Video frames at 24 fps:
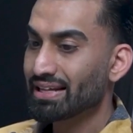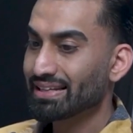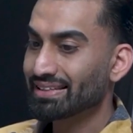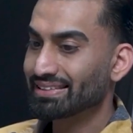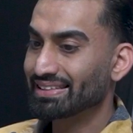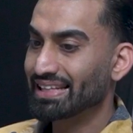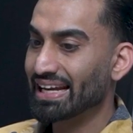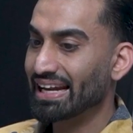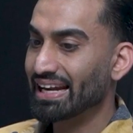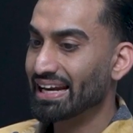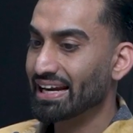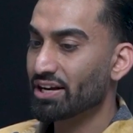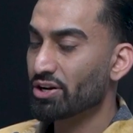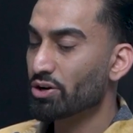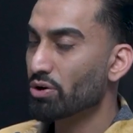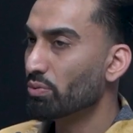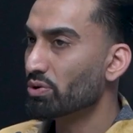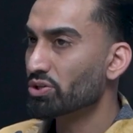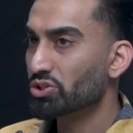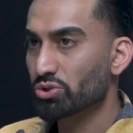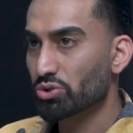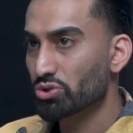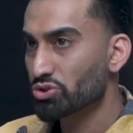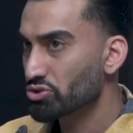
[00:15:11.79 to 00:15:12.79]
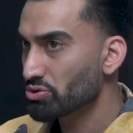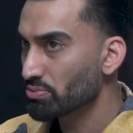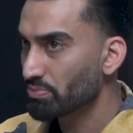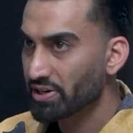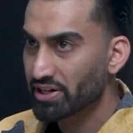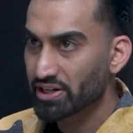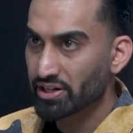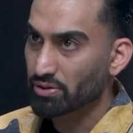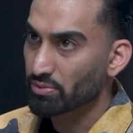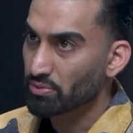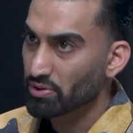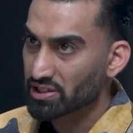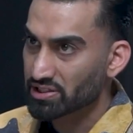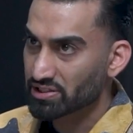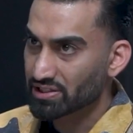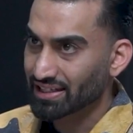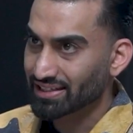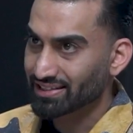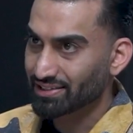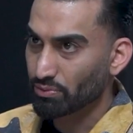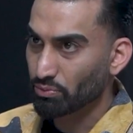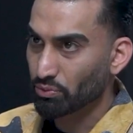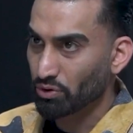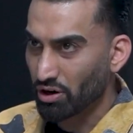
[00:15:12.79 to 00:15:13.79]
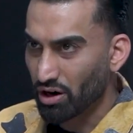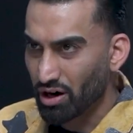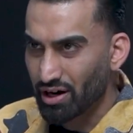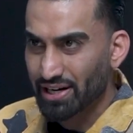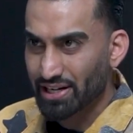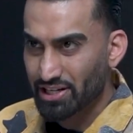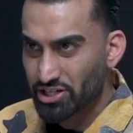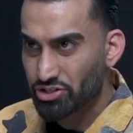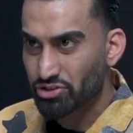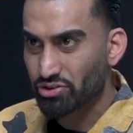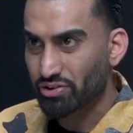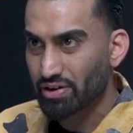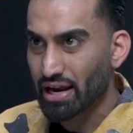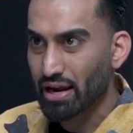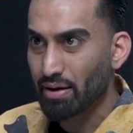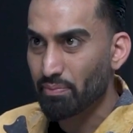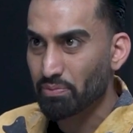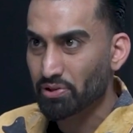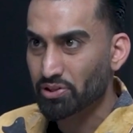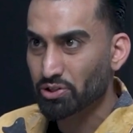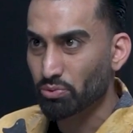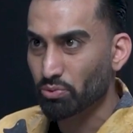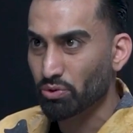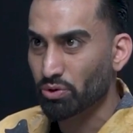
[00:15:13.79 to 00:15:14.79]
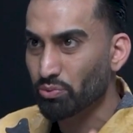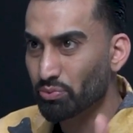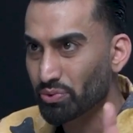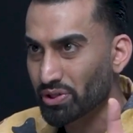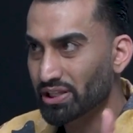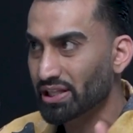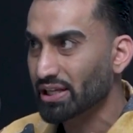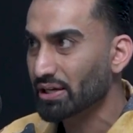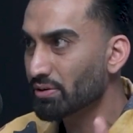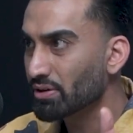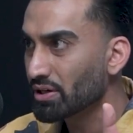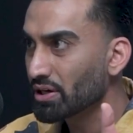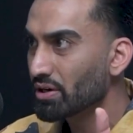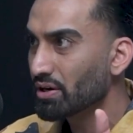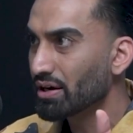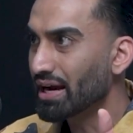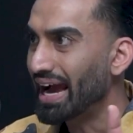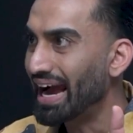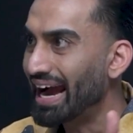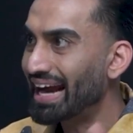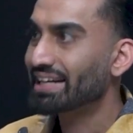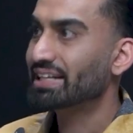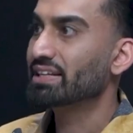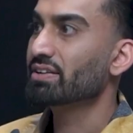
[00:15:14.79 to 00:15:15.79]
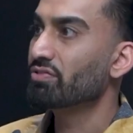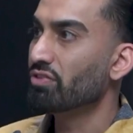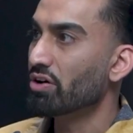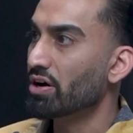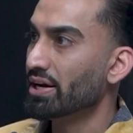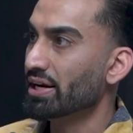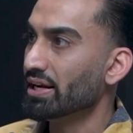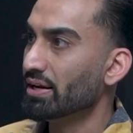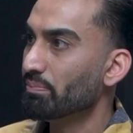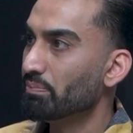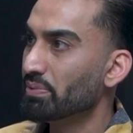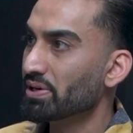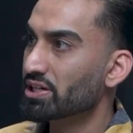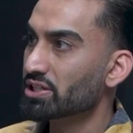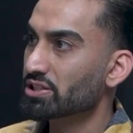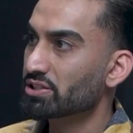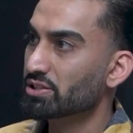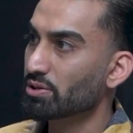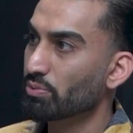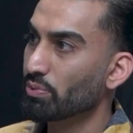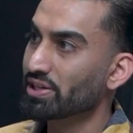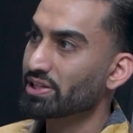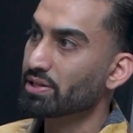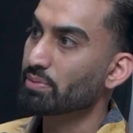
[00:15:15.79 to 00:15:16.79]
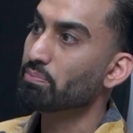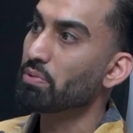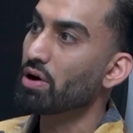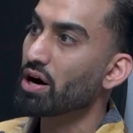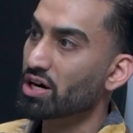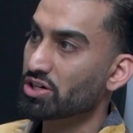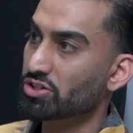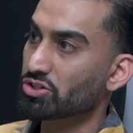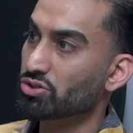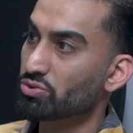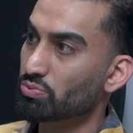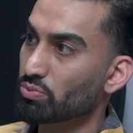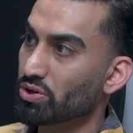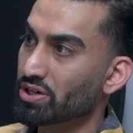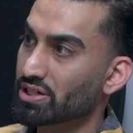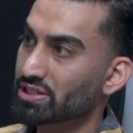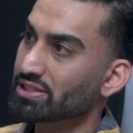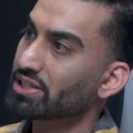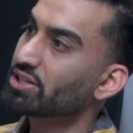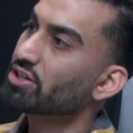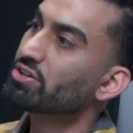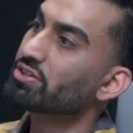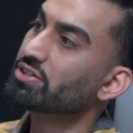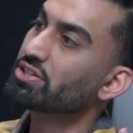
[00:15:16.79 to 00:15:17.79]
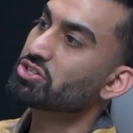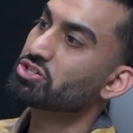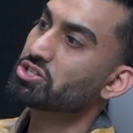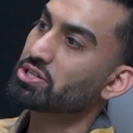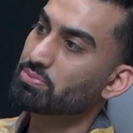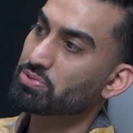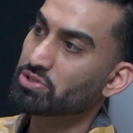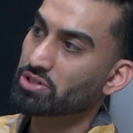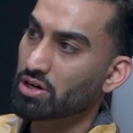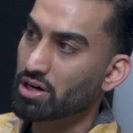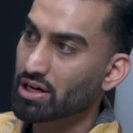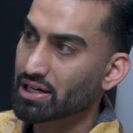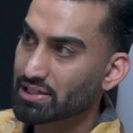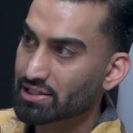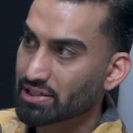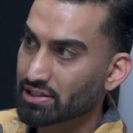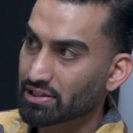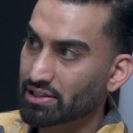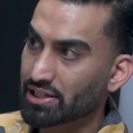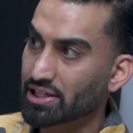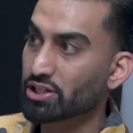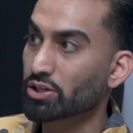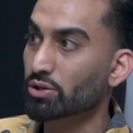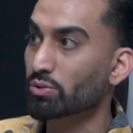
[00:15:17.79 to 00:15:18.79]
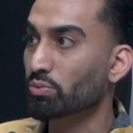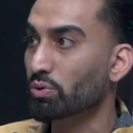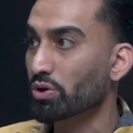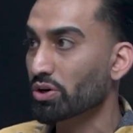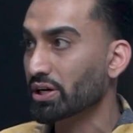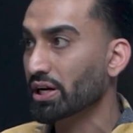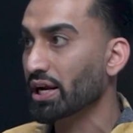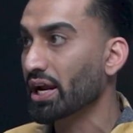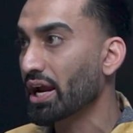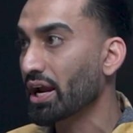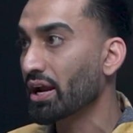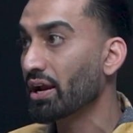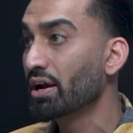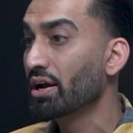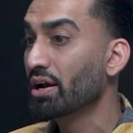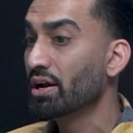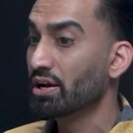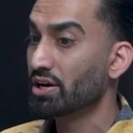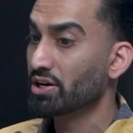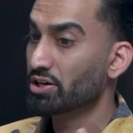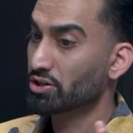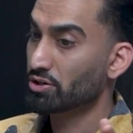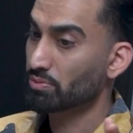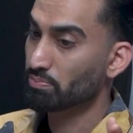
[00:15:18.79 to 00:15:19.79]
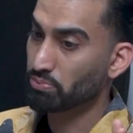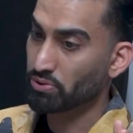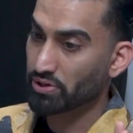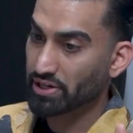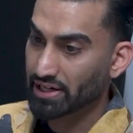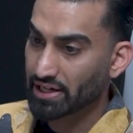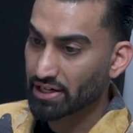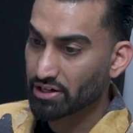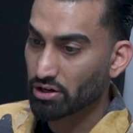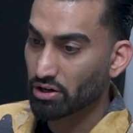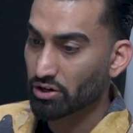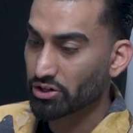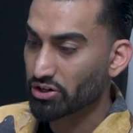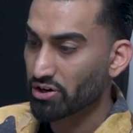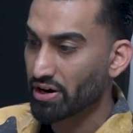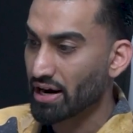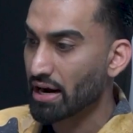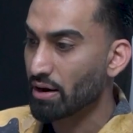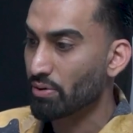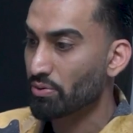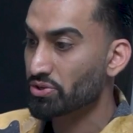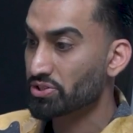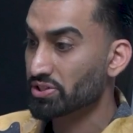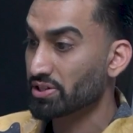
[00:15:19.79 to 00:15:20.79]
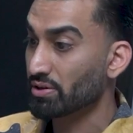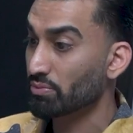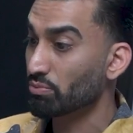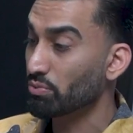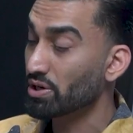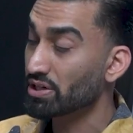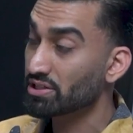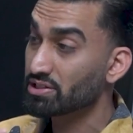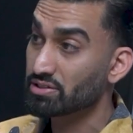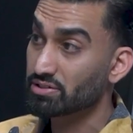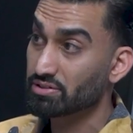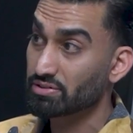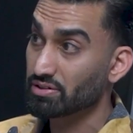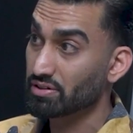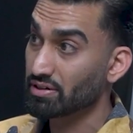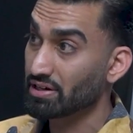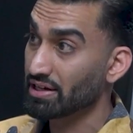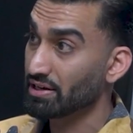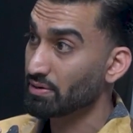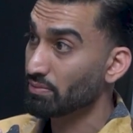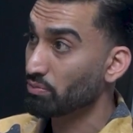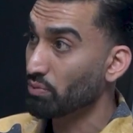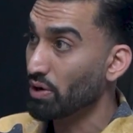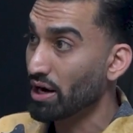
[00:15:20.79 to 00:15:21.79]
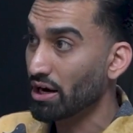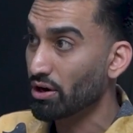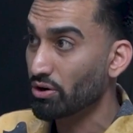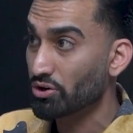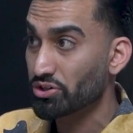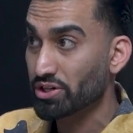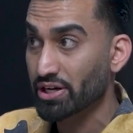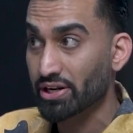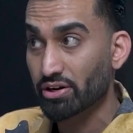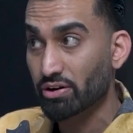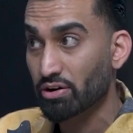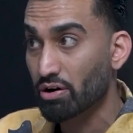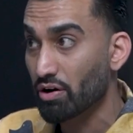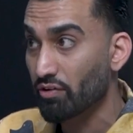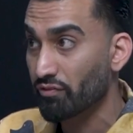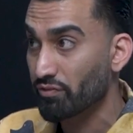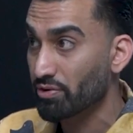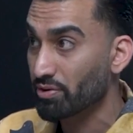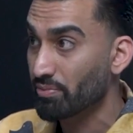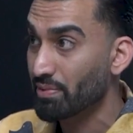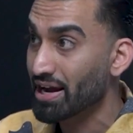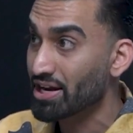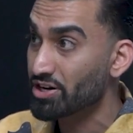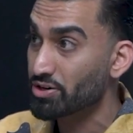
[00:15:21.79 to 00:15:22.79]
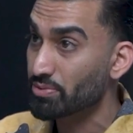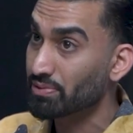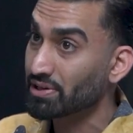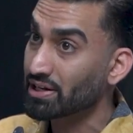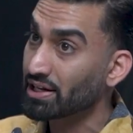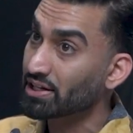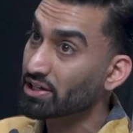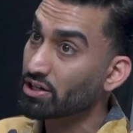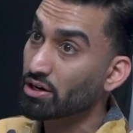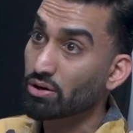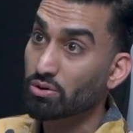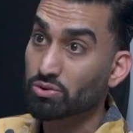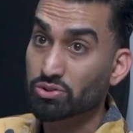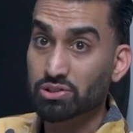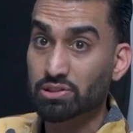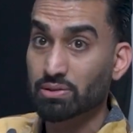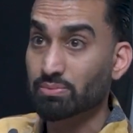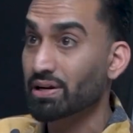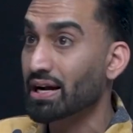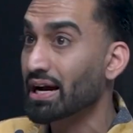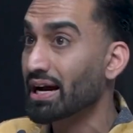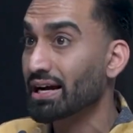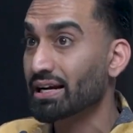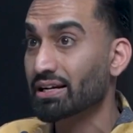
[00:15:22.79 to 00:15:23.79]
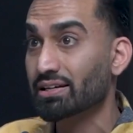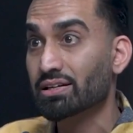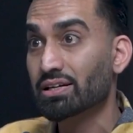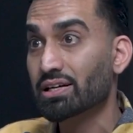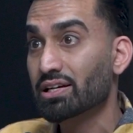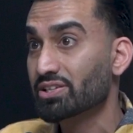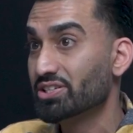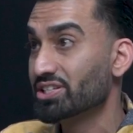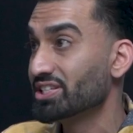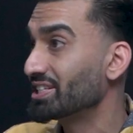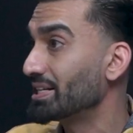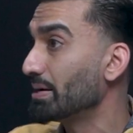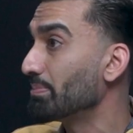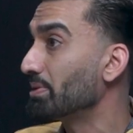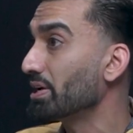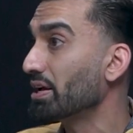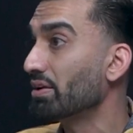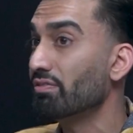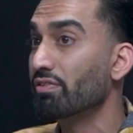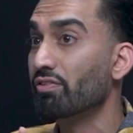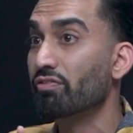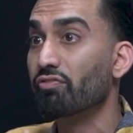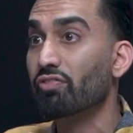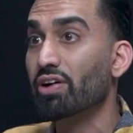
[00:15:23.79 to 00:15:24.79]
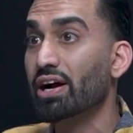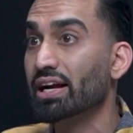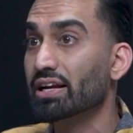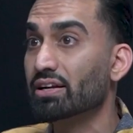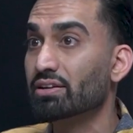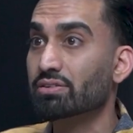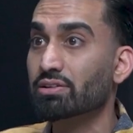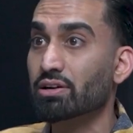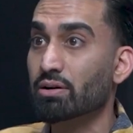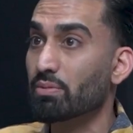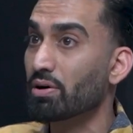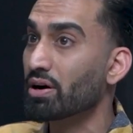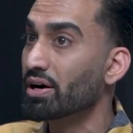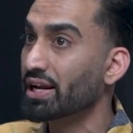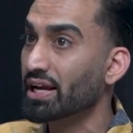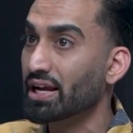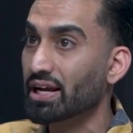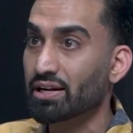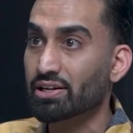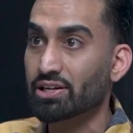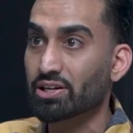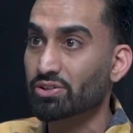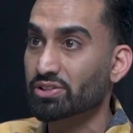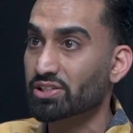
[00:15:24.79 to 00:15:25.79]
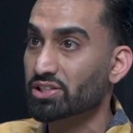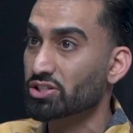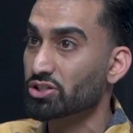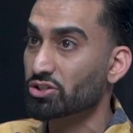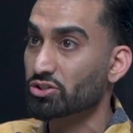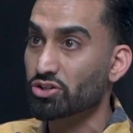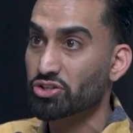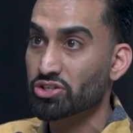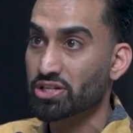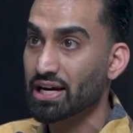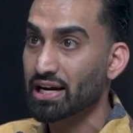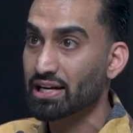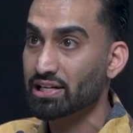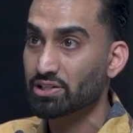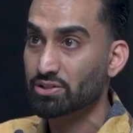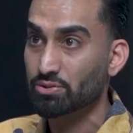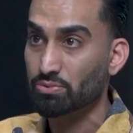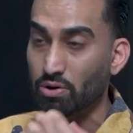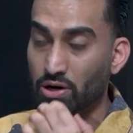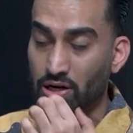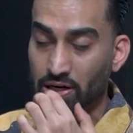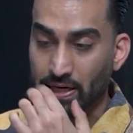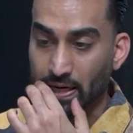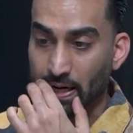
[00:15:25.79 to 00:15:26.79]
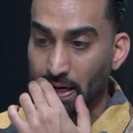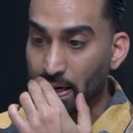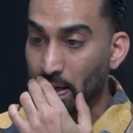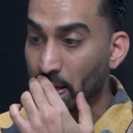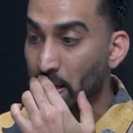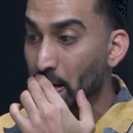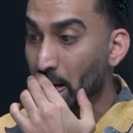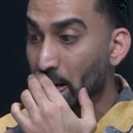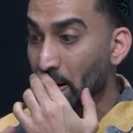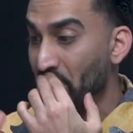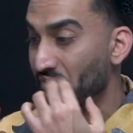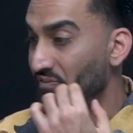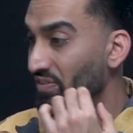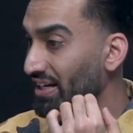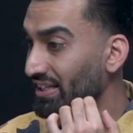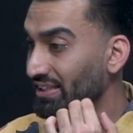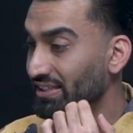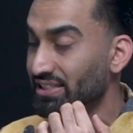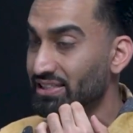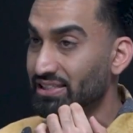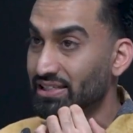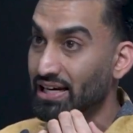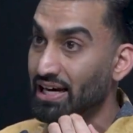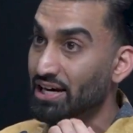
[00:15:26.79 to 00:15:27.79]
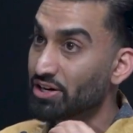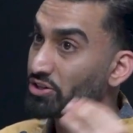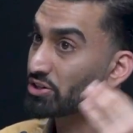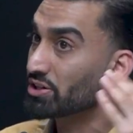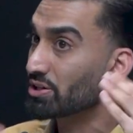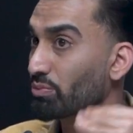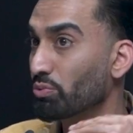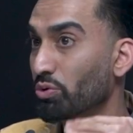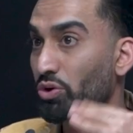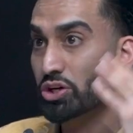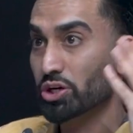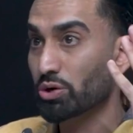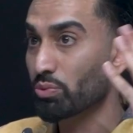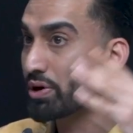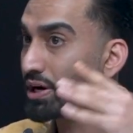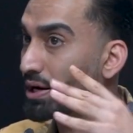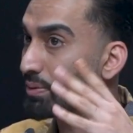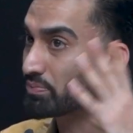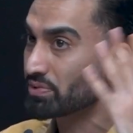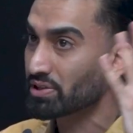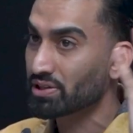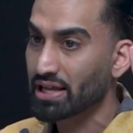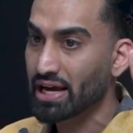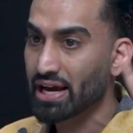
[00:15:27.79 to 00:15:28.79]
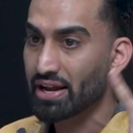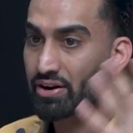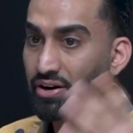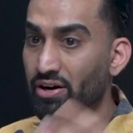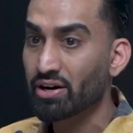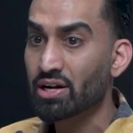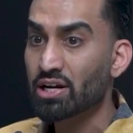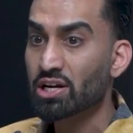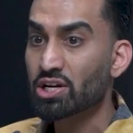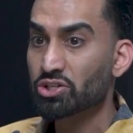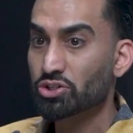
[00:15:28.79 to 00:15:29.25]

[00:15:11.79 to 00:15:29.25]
they didn't know what social media was. Like they were on Instagram, but they weren't really active on it because the way the boxers work is that you're in the gyms constantly, you're working, you're putting in all your hours, and once in a while you get a call from your manager, be like, "Yo, some guy just stepped out of a fight. Come on in. This is your chance to walk in, fight this guy. You can work your way up the ladder."